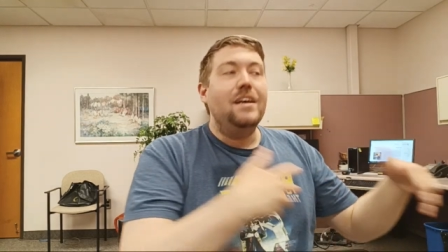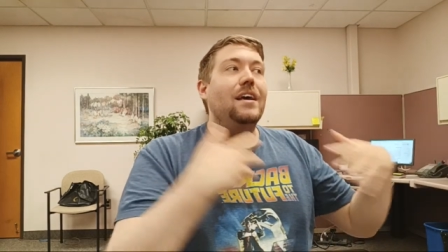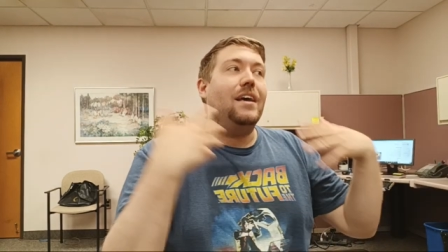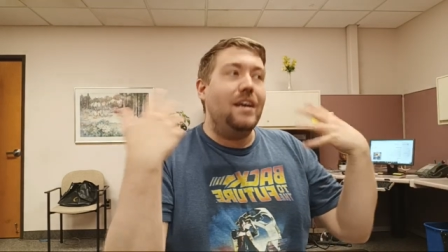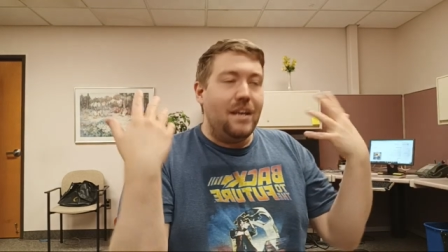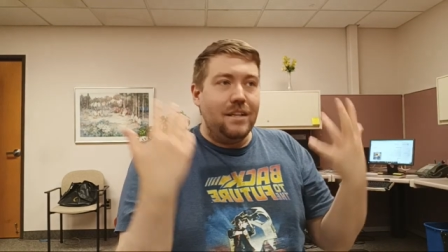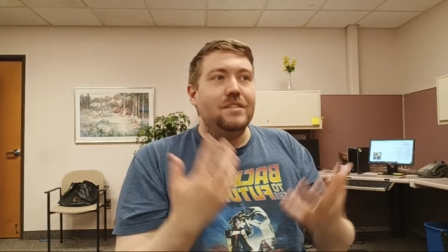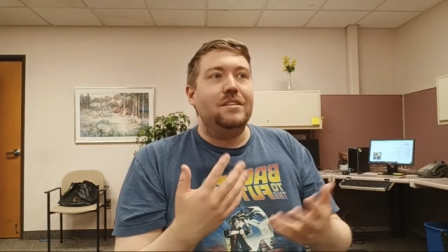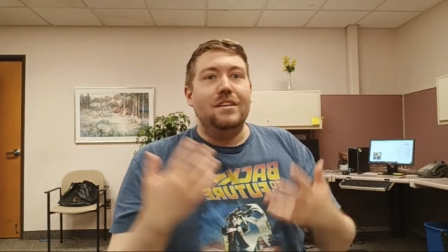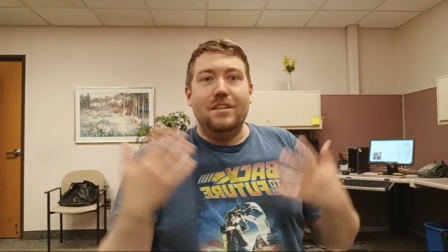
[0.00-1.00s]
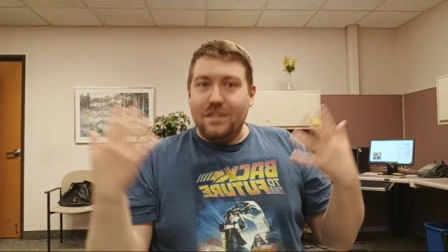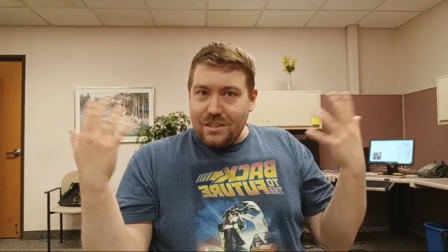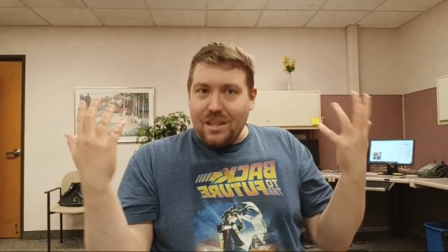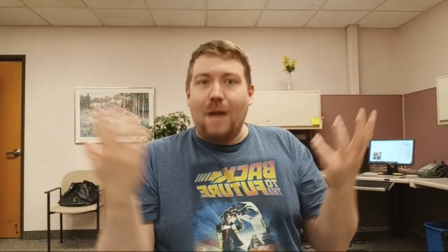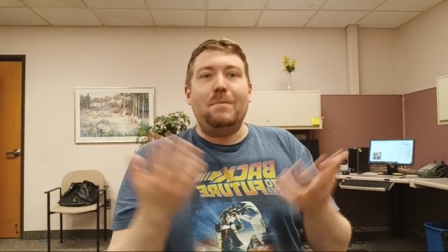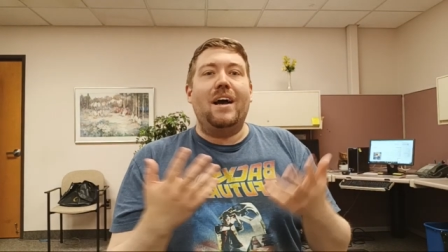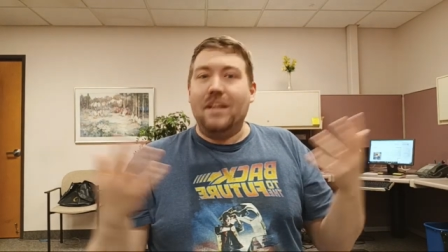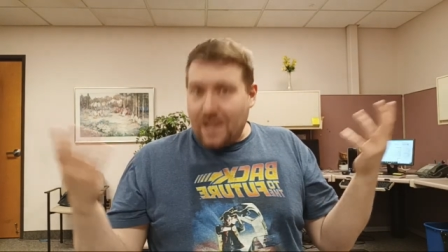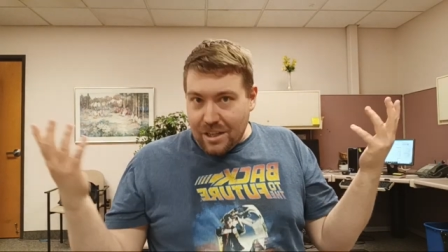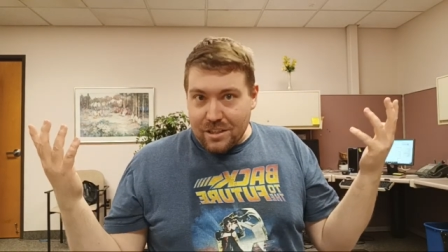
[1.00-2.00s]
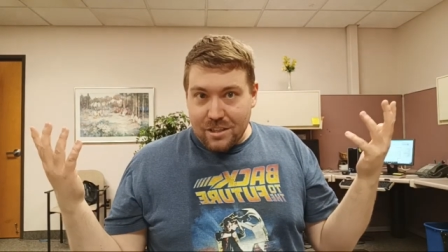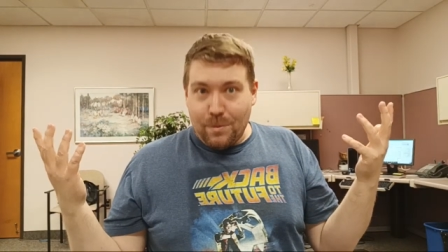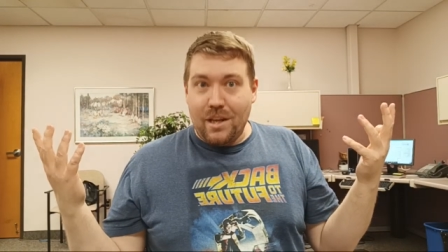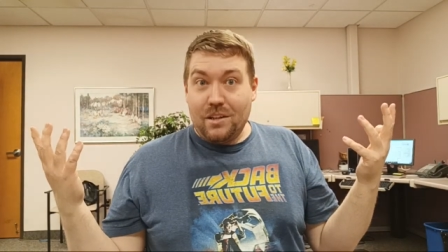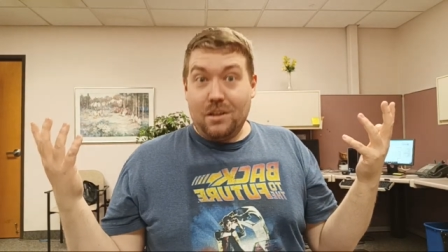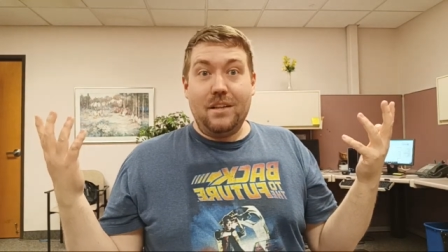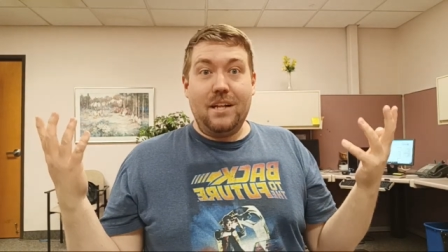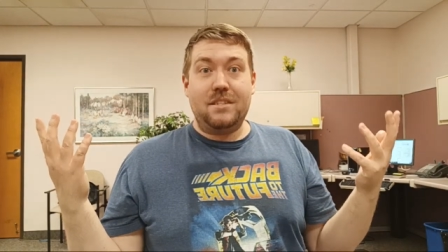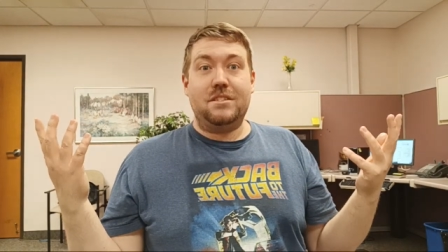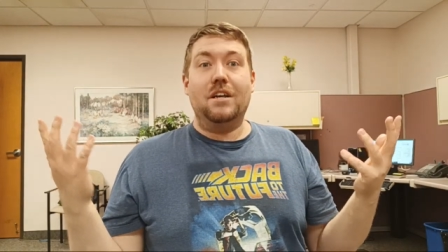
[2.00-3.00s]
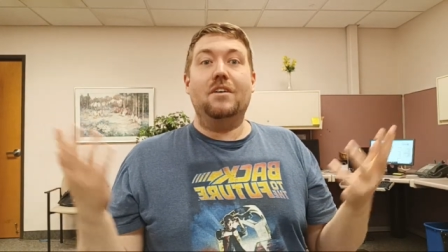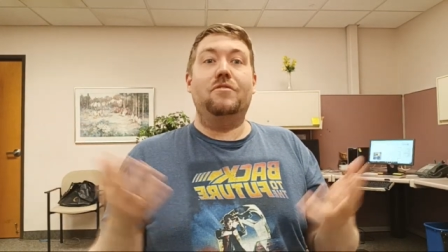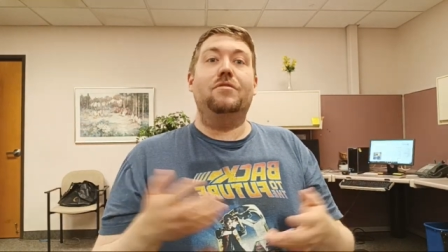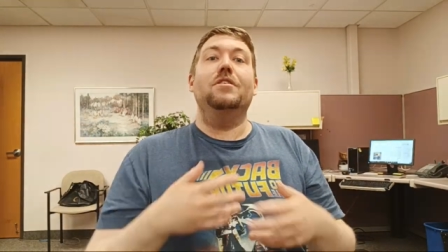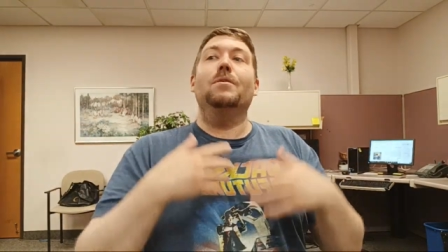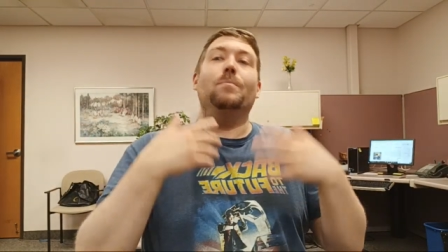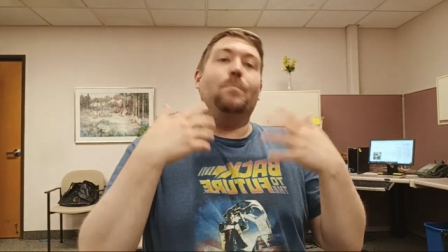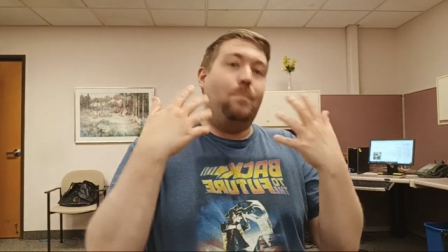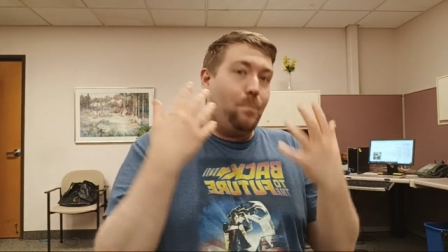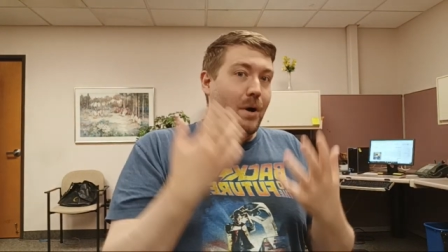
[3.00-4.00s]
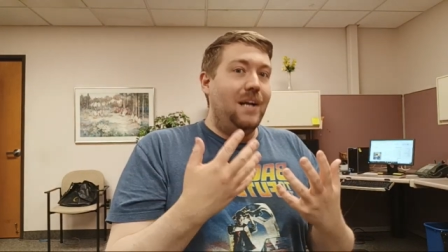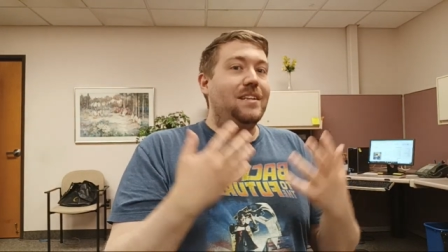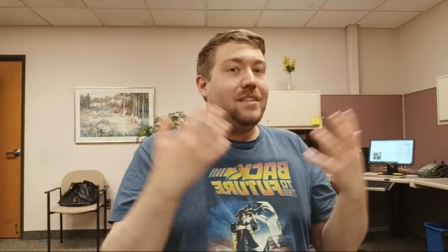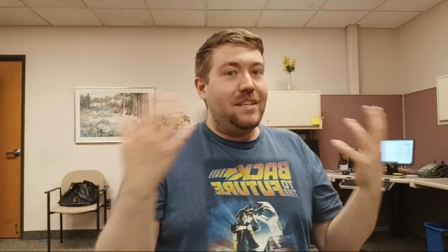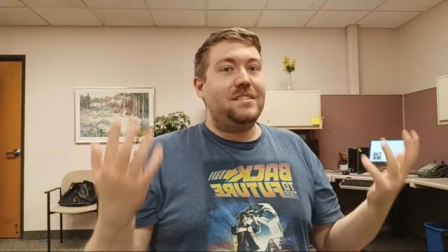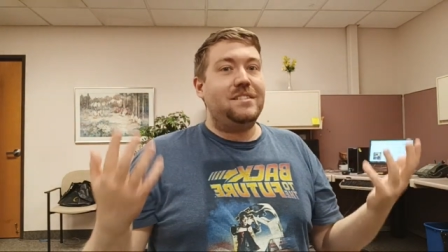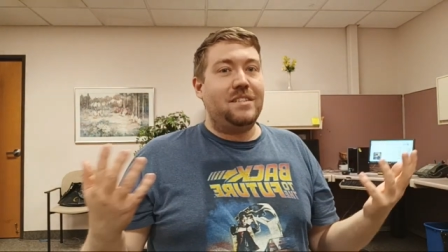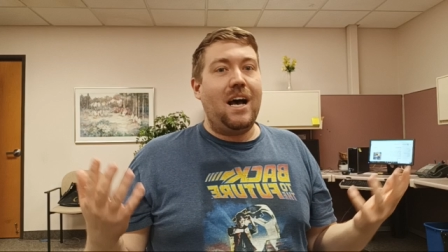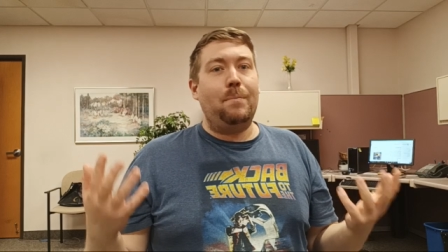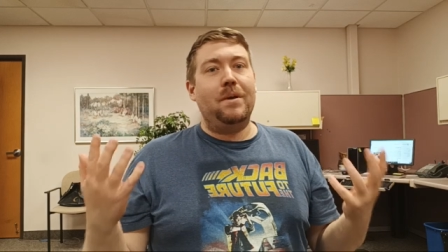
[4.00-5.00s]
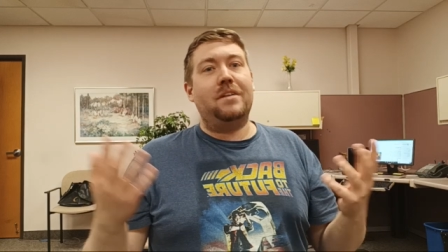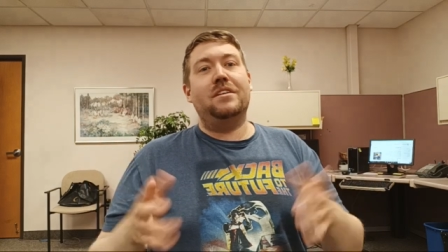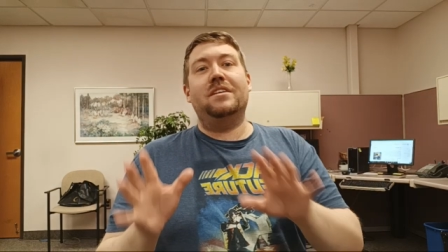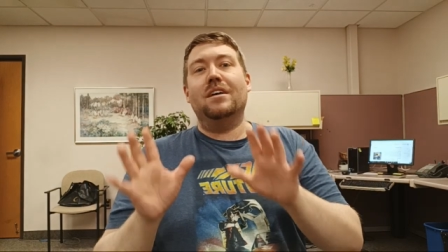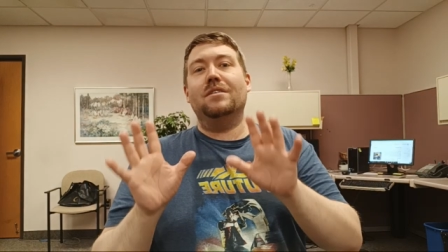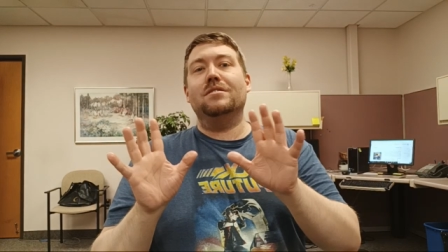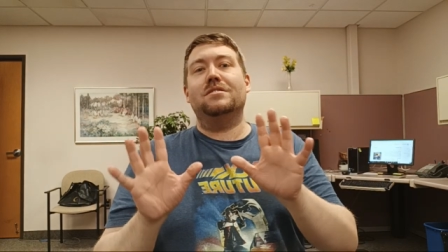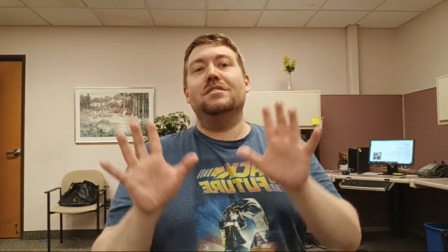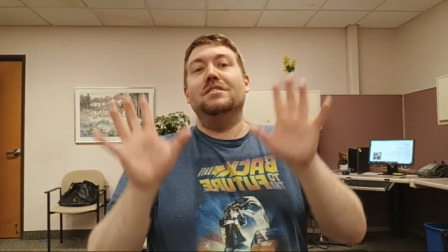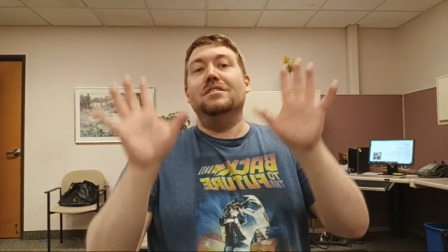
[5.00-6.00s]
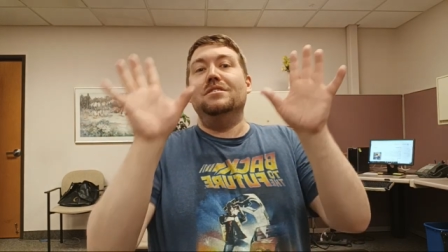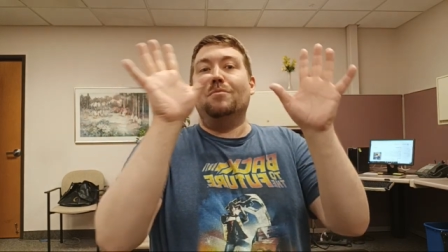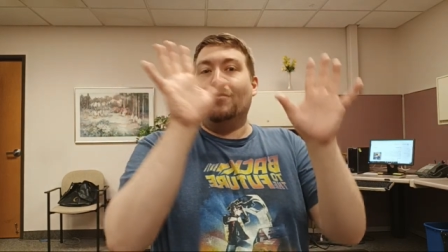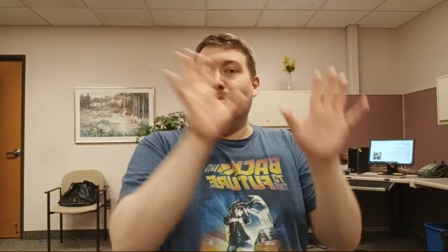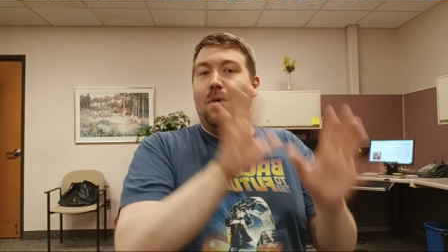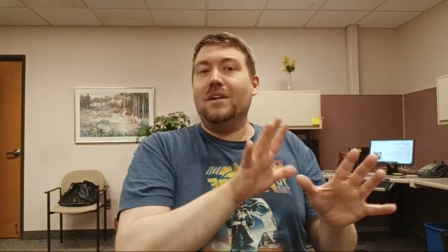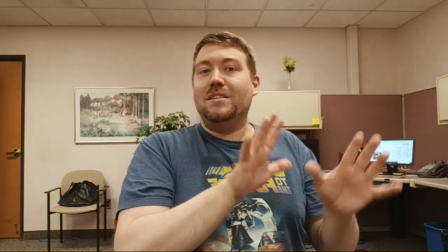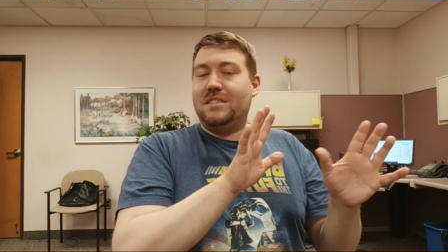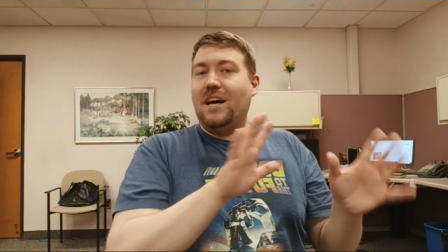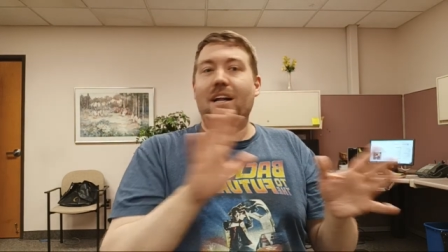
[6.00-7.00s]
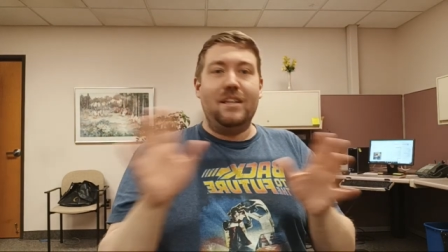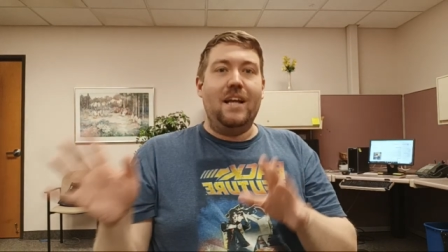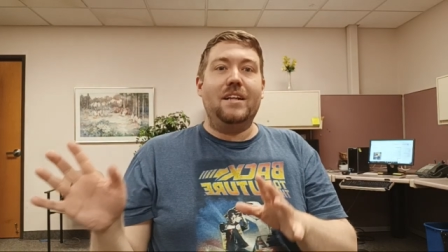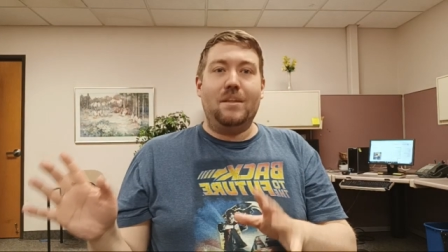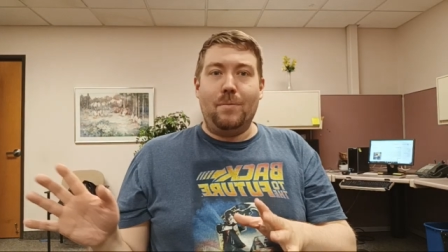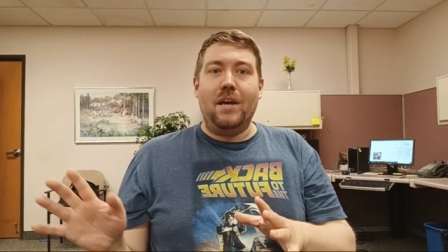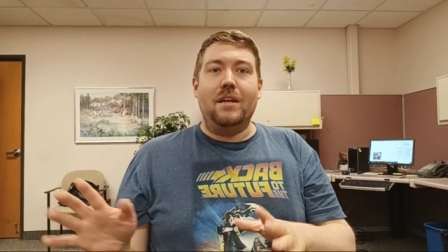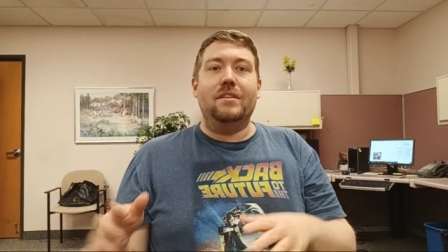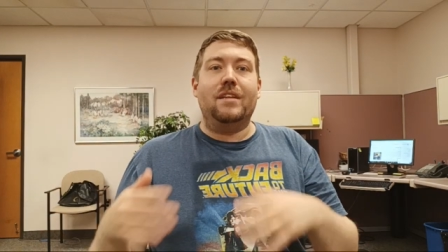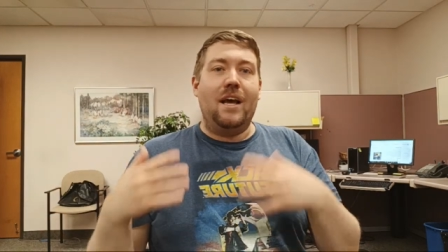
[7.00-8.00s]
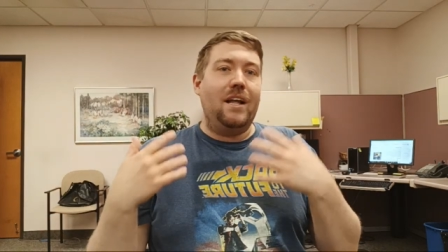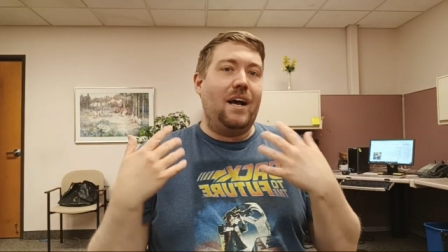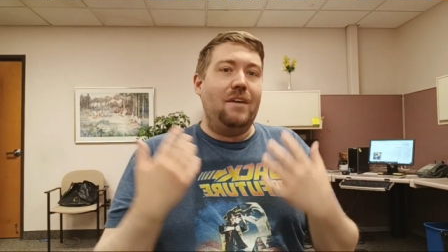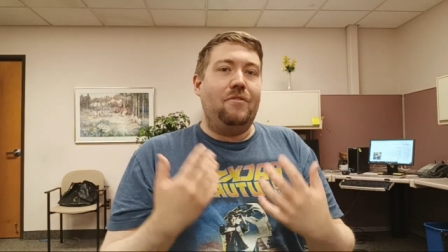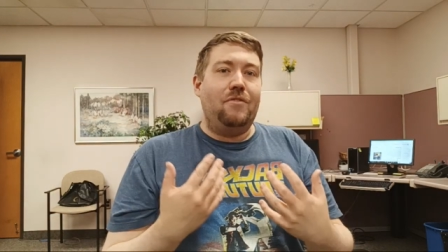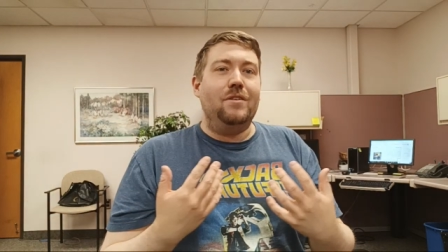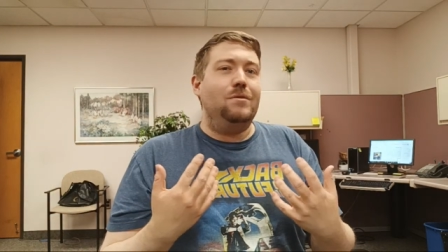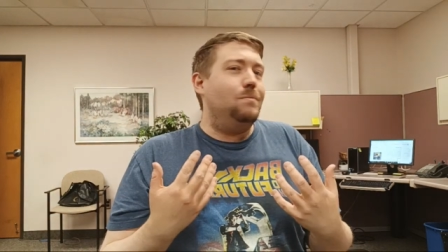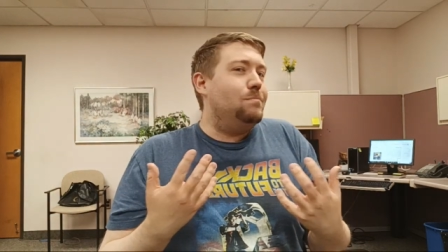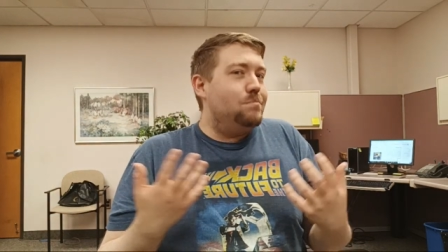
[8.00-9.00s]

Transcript: And I'm not going to get into debate on all that stuff but this topic details one side of that debate that I feel